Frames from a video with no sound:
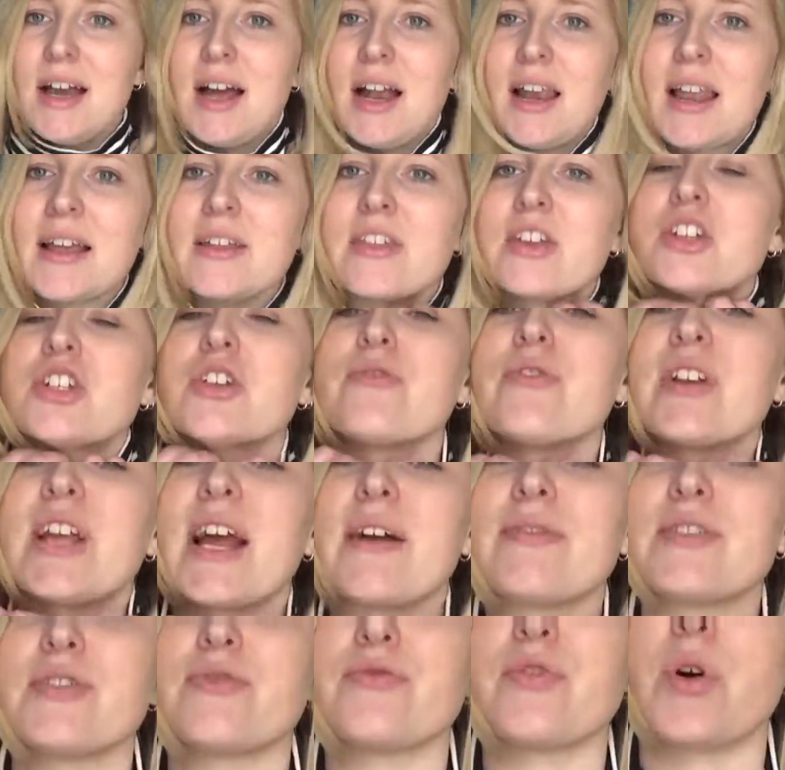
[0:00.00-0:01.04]
I like that you don't really
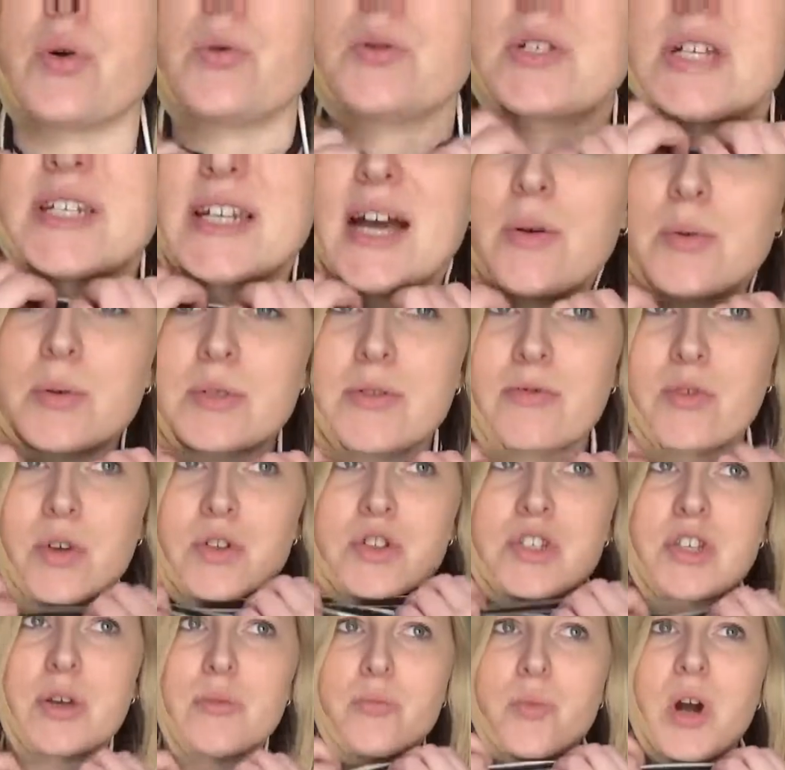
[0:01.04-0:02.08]
have to fold it down, because I've
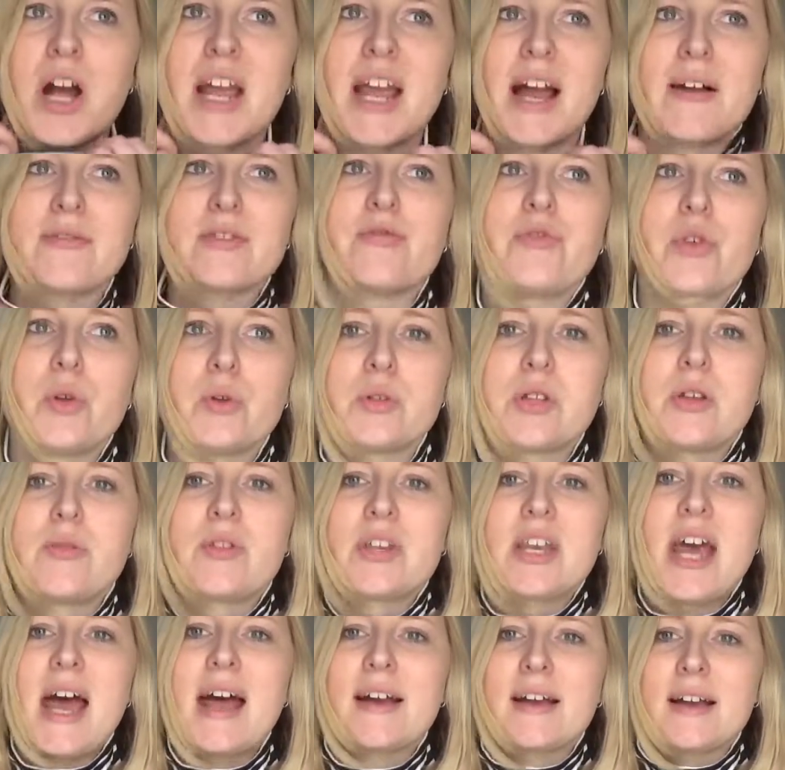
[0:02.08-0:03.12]
got some where you have to fold on
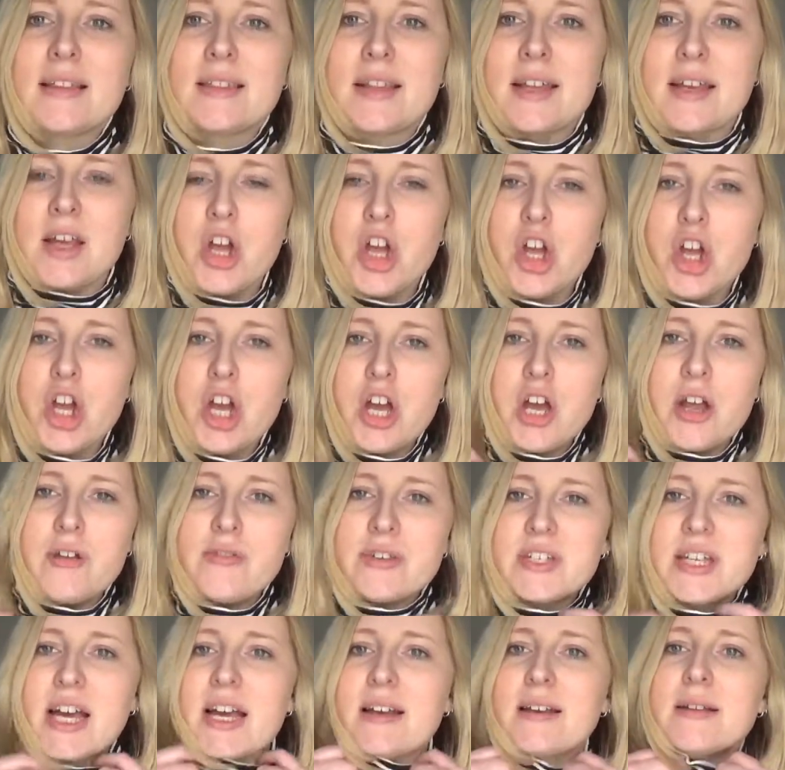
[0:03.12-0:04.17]
the neck, and then
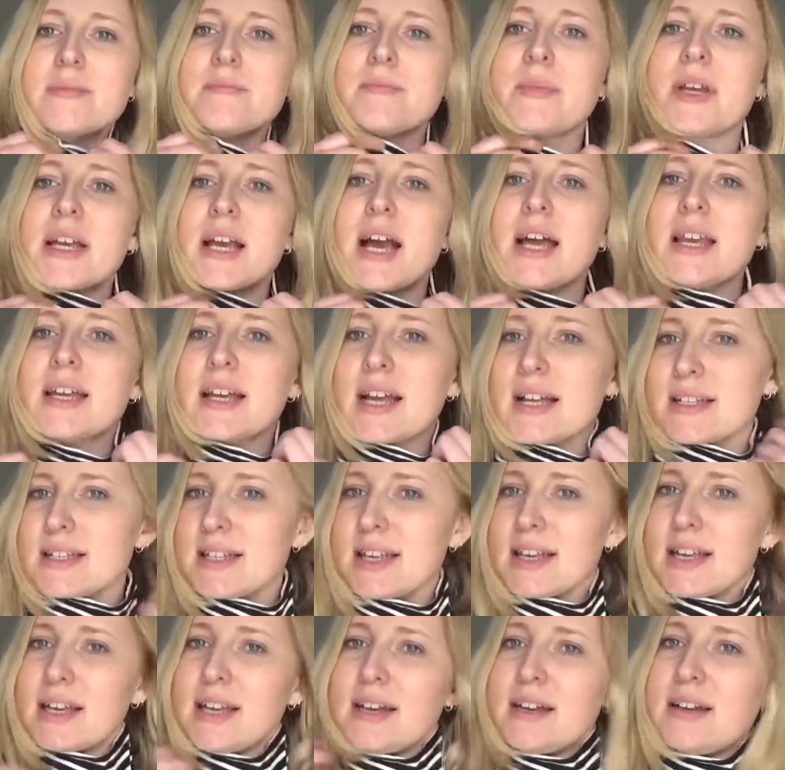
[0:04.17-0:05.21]
over time it kind of gets,
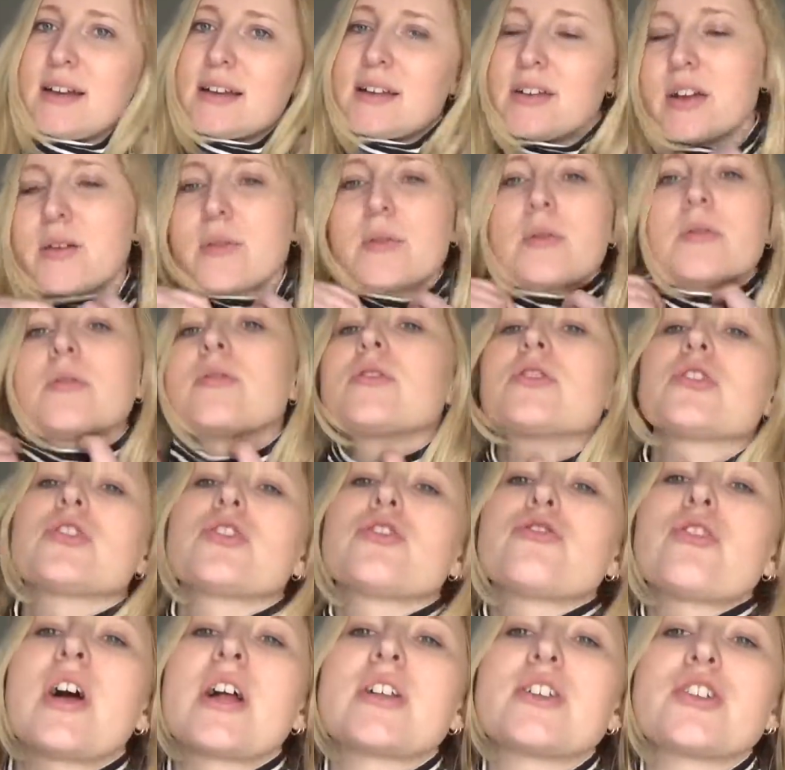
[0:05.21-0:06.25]
like, I don't know,
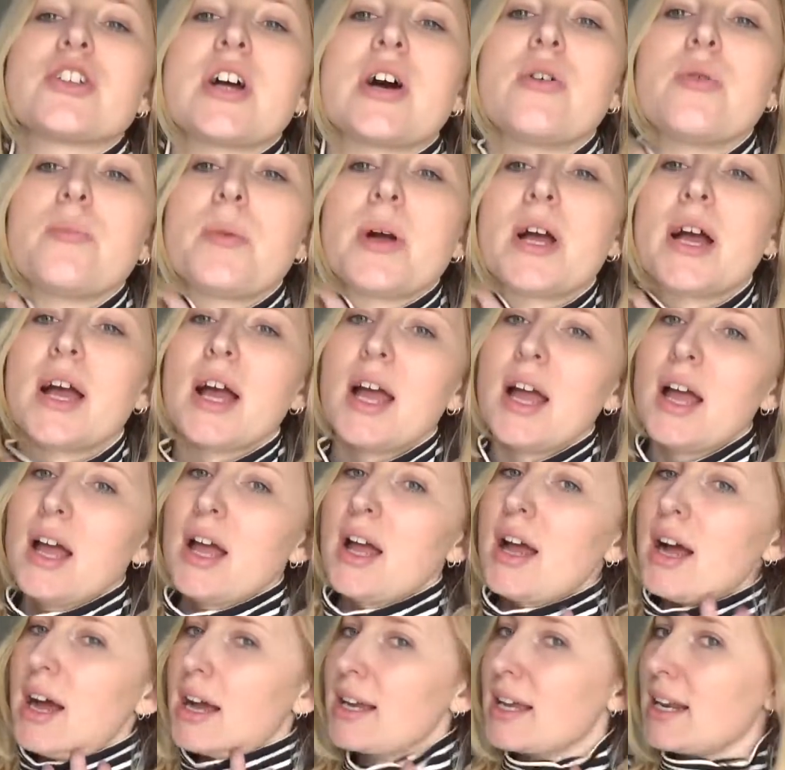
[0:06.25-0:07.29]
stretched out. But
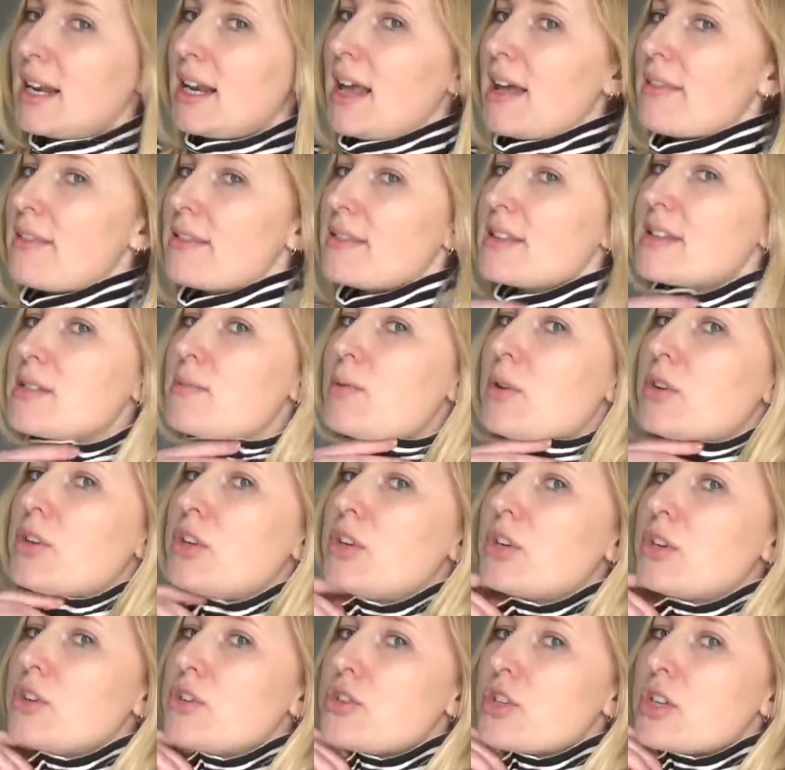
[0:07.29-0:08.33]
I kind of like that this one
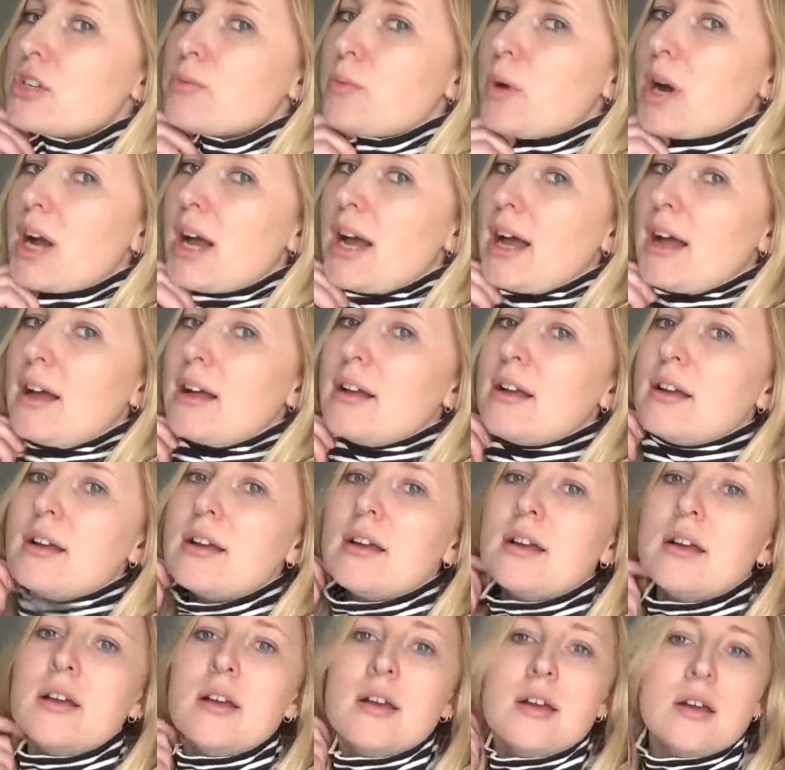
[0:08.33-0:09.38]
you can just wear
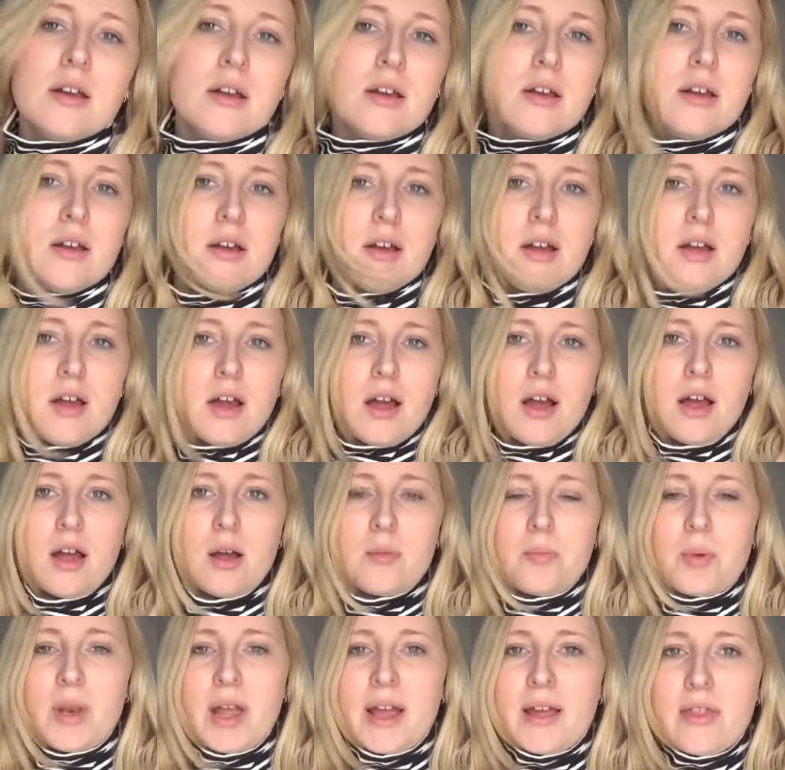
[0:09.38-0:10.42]

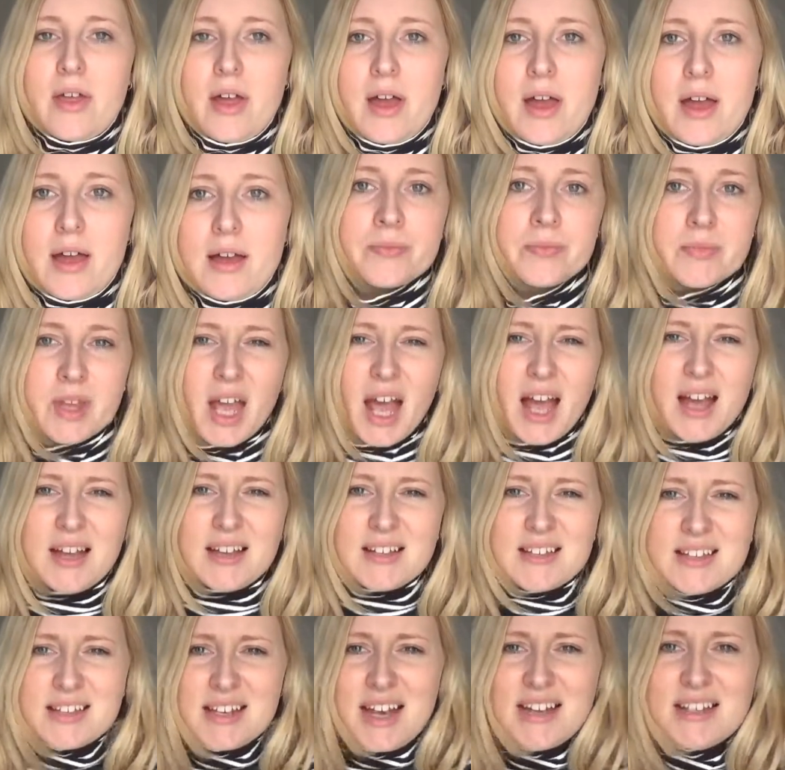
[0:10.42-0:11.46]
up like that. Yeah,
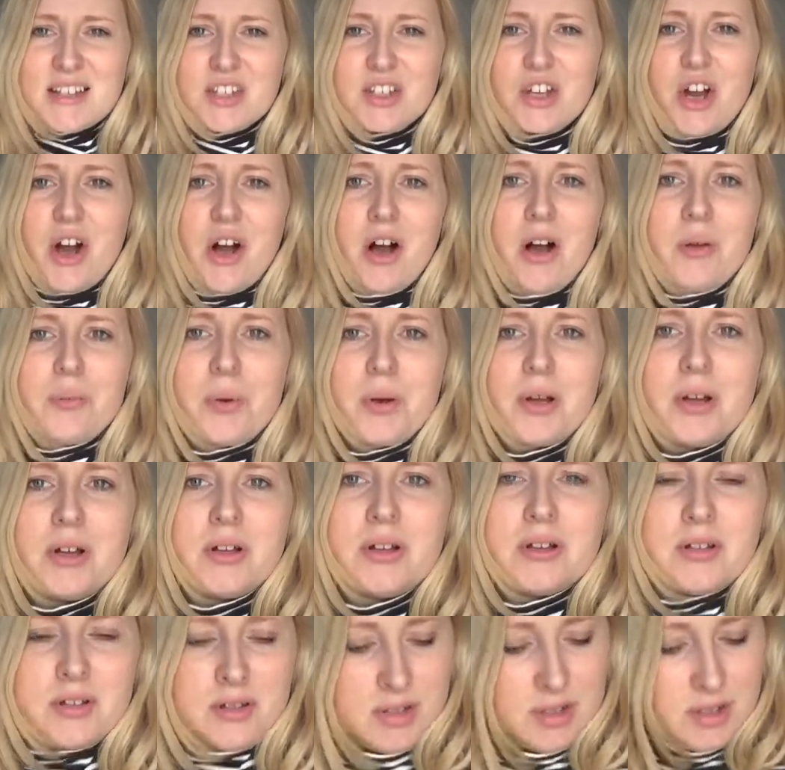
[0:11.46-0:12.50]
it's a nice top.
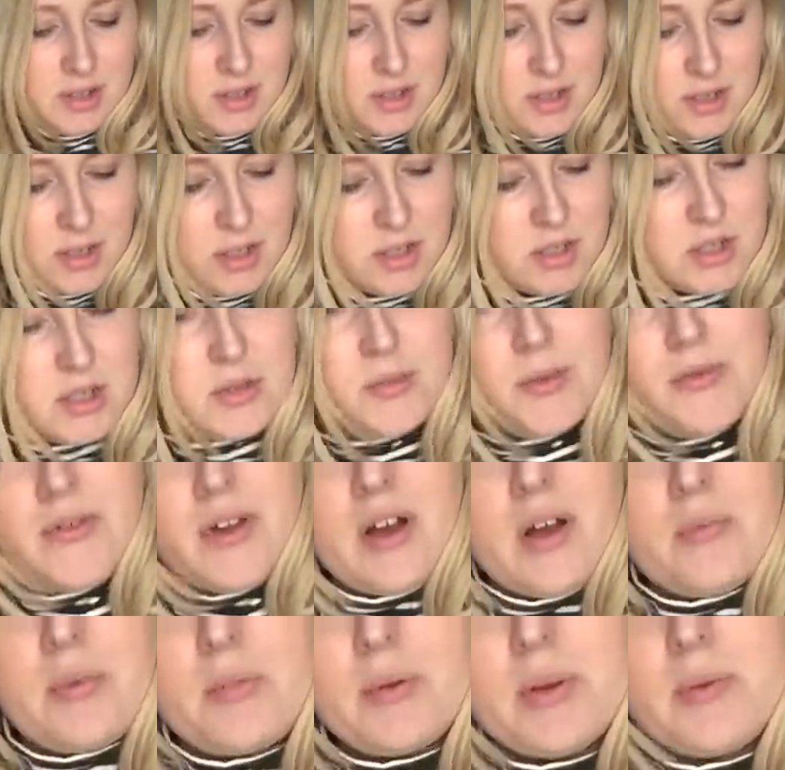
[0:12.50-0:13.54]
To be
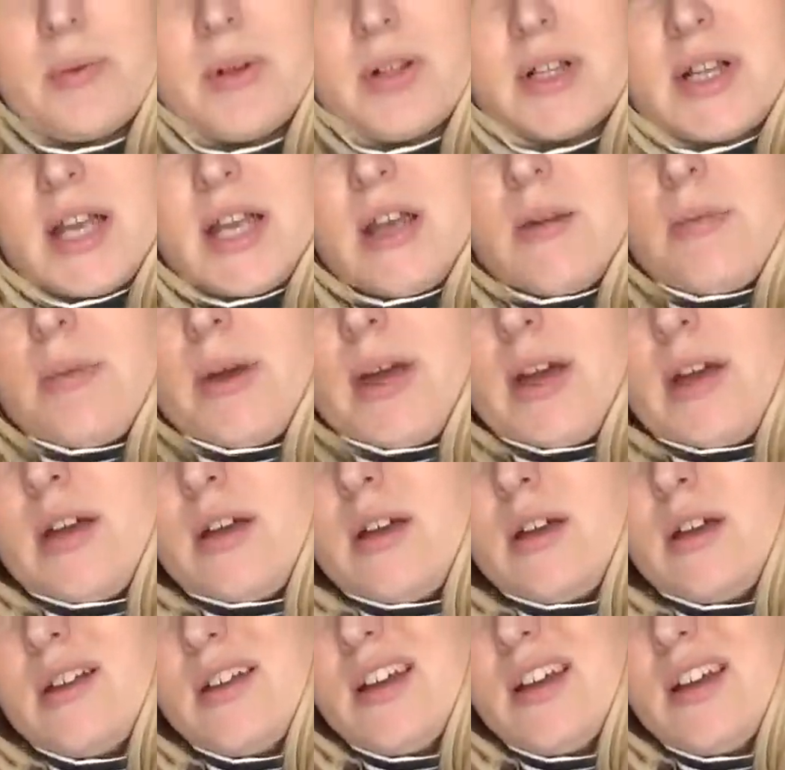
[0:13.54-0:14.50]
fair, I probably will keep it.